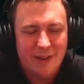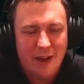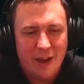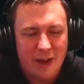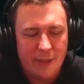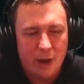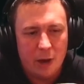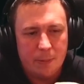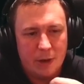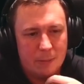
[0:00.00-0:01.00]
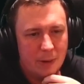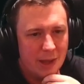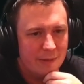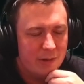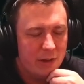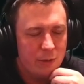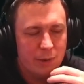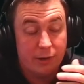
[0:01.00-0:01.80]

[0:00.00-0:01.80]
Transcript: that our opponent might have lying around,